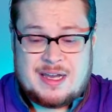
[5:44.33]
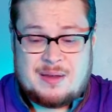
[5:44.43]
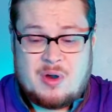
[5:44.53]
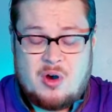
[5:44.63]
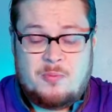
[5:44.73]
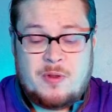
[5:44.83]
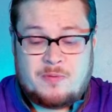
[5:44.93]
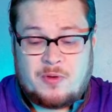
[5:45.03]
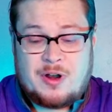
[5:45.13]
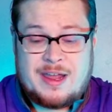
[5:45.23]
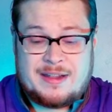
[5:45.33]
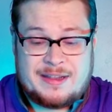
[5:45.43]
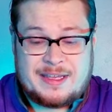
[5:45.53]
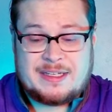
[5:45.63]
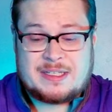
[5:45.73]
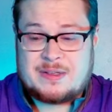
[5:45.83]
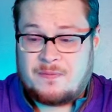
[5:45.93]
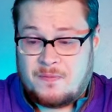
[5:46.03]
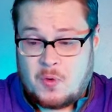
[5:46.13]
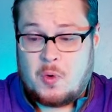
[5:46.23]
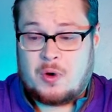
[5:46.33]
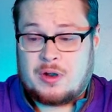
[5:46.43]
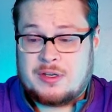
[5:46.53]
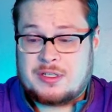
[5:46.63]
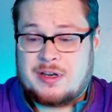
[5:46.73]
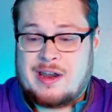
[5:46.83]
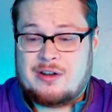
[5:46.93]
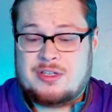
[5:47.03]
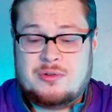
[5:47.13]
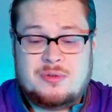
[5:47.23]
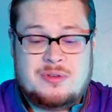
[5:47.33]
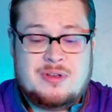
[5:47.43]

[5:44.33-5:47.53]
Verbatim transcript: I'm hoping for at least four because you're guaranteed,